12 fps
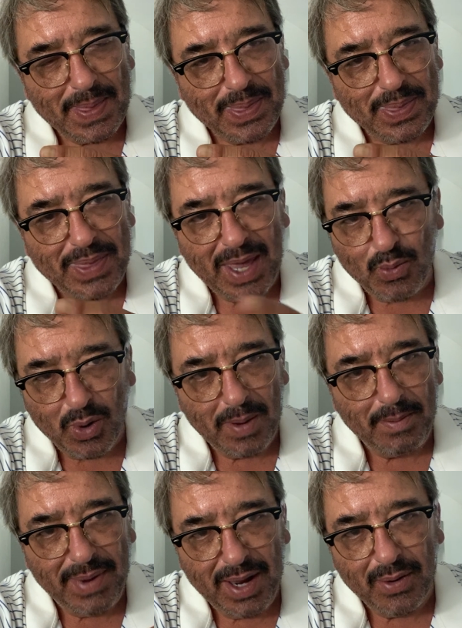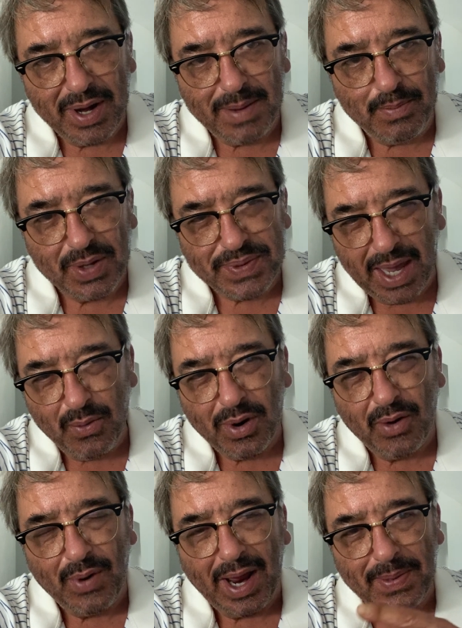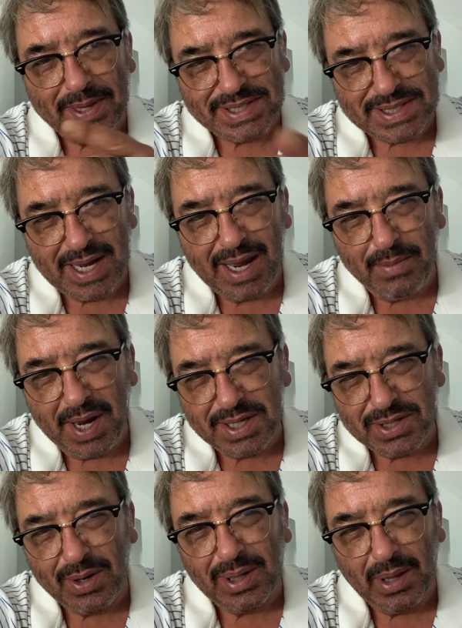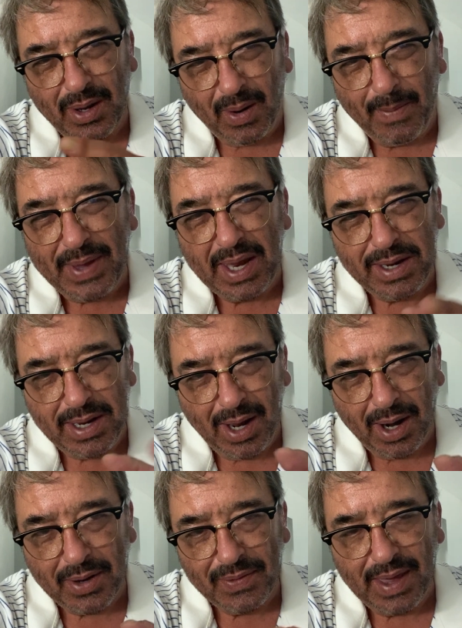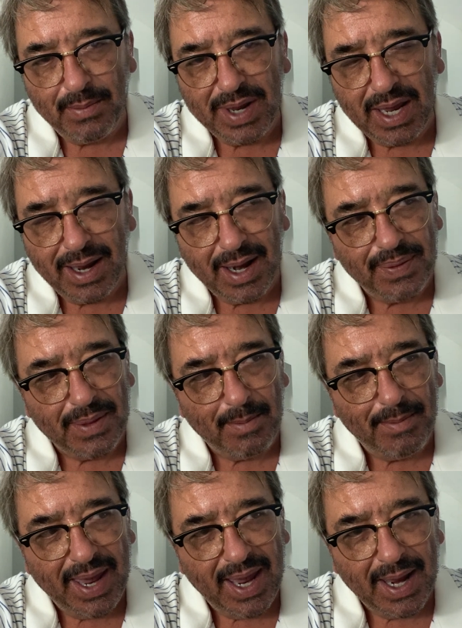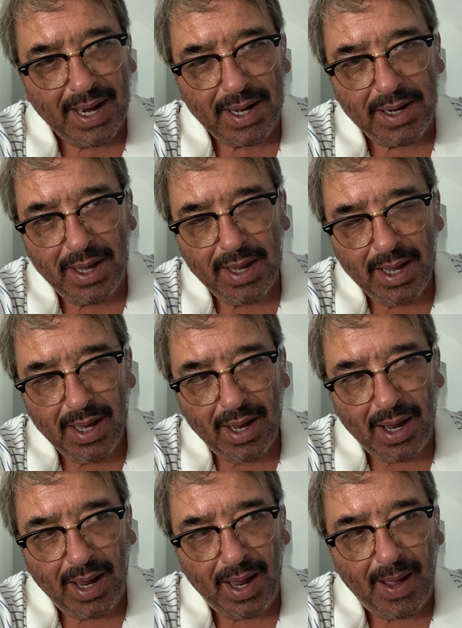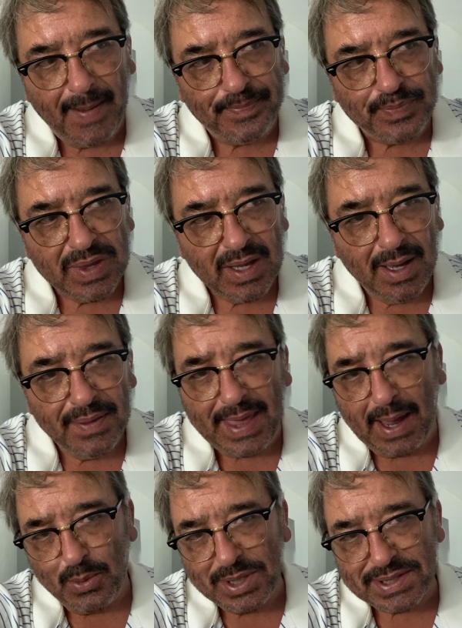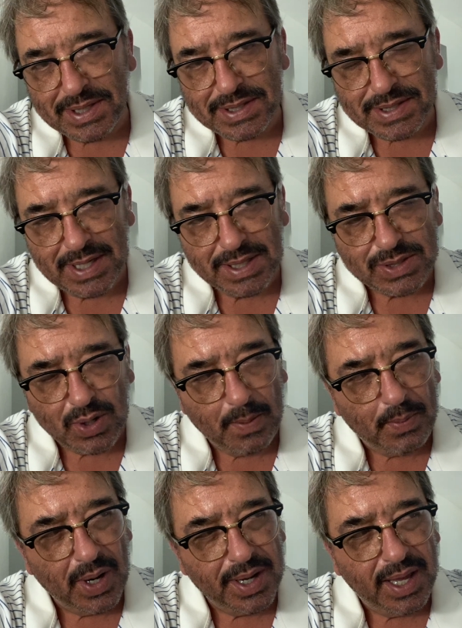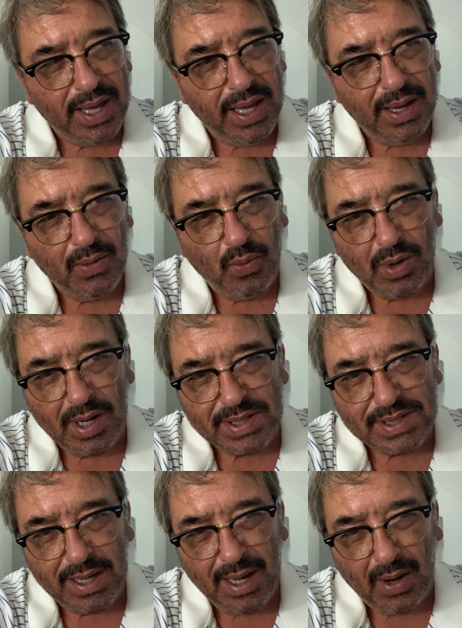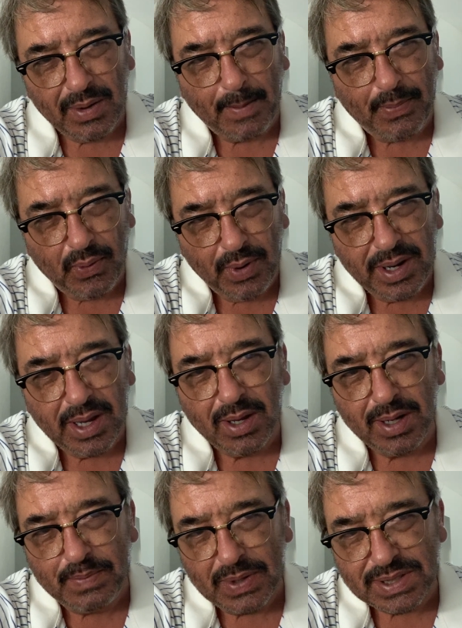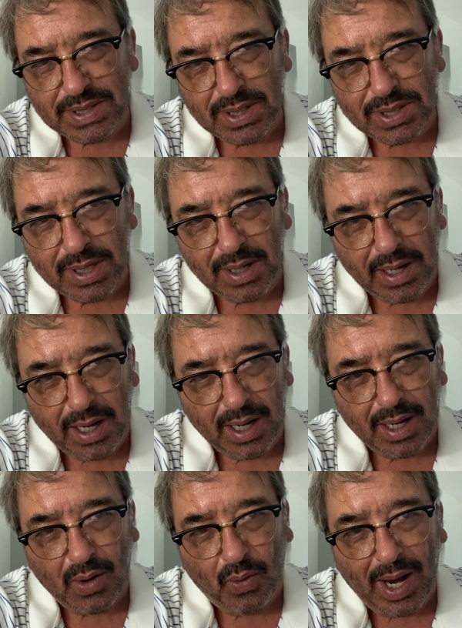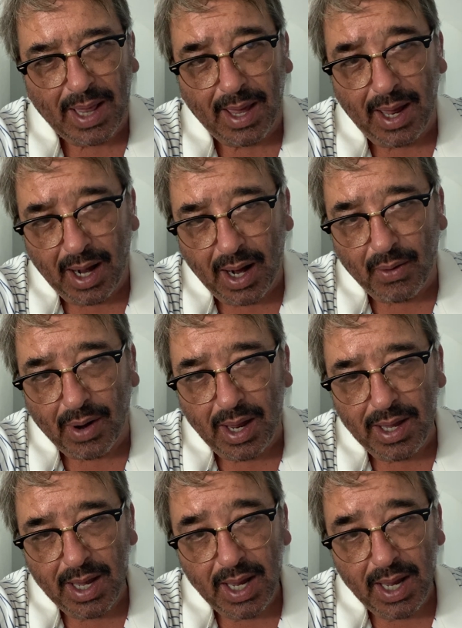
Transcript: They weren't married, but they were around the same age. They're a little bit younger than me. And the man, that was his sister, but he held a pretty good position in Guadalajara.